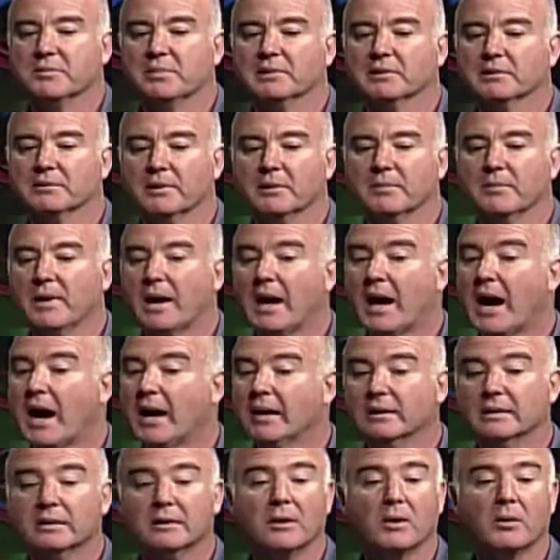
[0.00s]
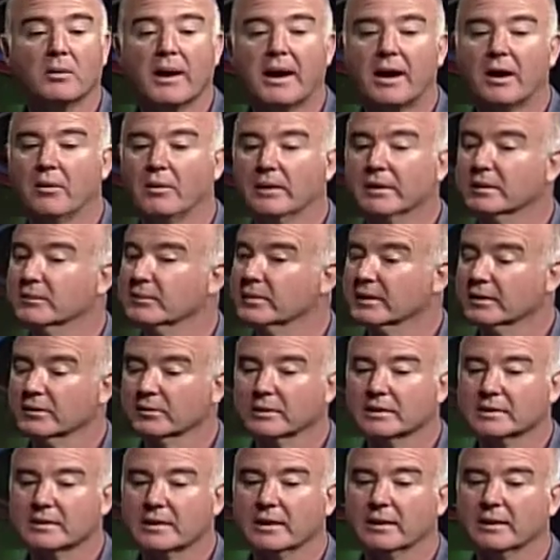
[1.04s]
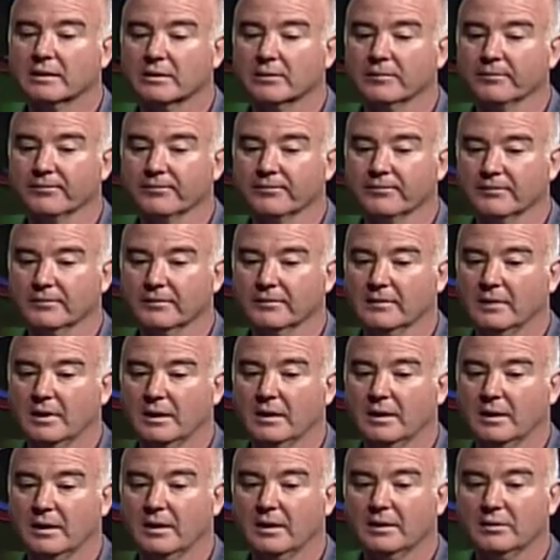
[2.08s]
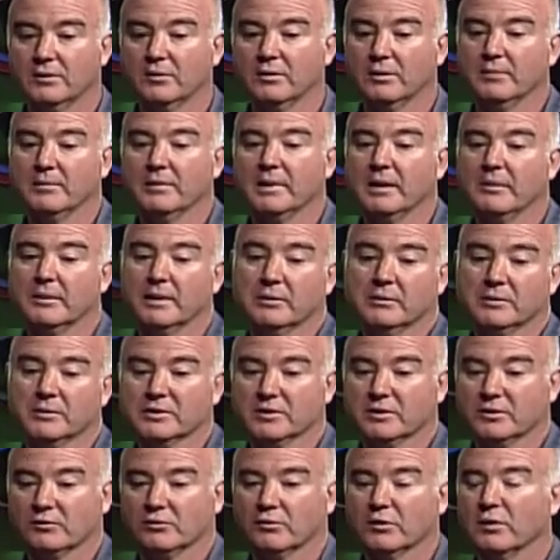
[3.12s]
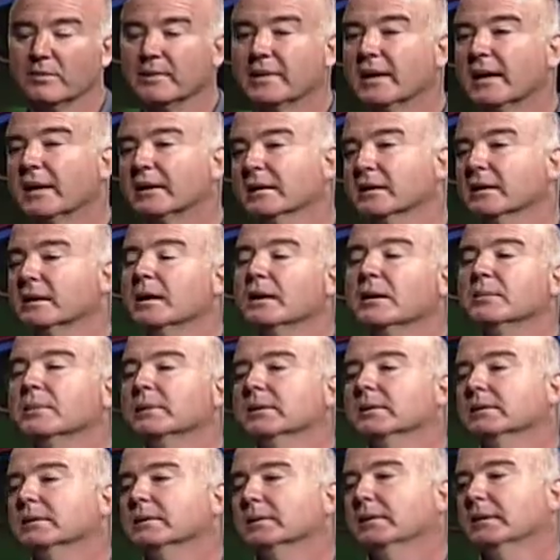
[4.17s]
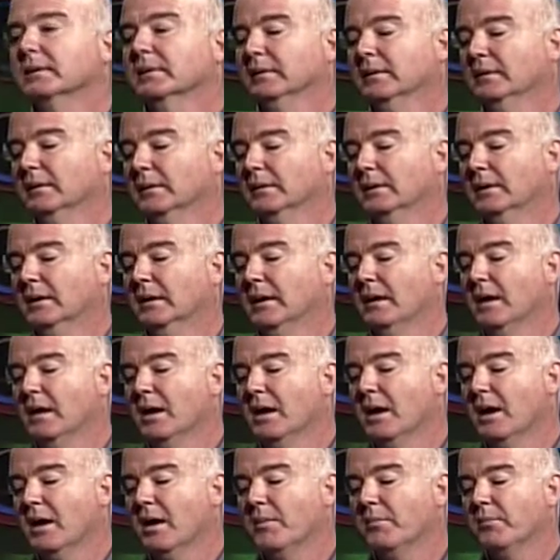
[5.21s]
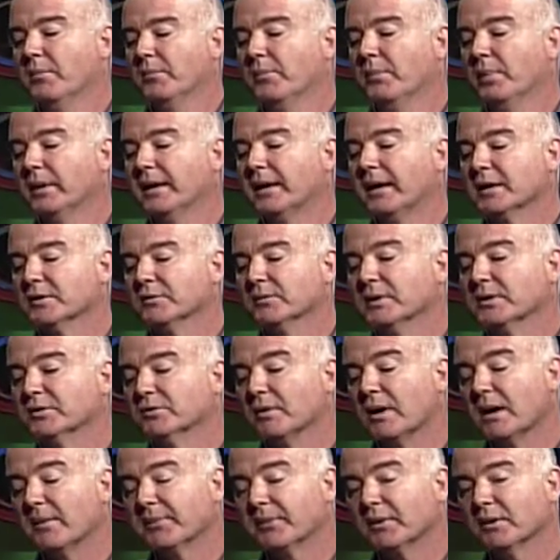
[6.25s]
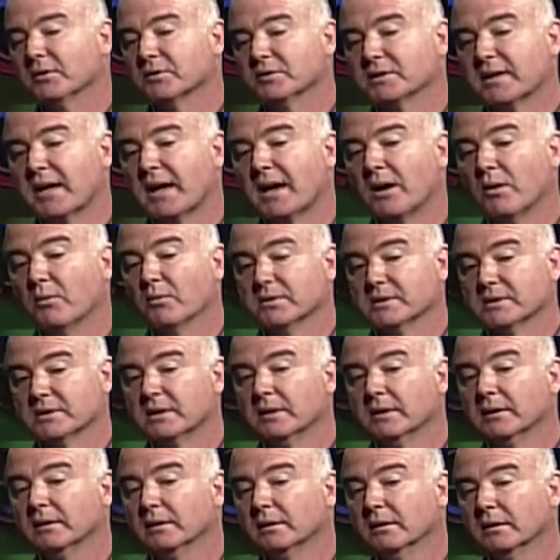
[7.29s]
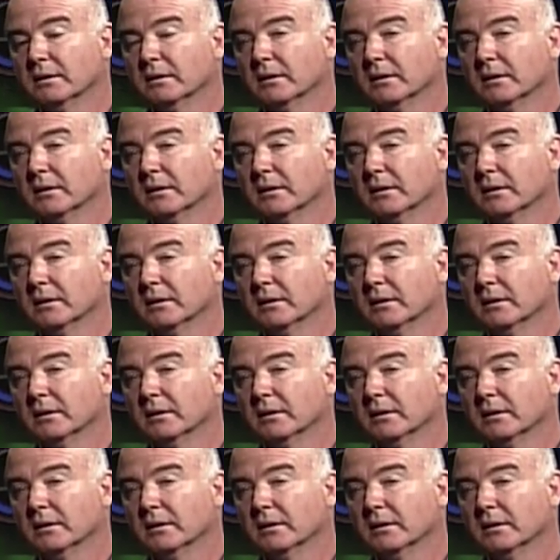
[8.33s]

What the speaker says: built them. I didn't know how anybody would take them. I thought maybe they would just throw me out of the neighborhood. But as we dropped those towers in,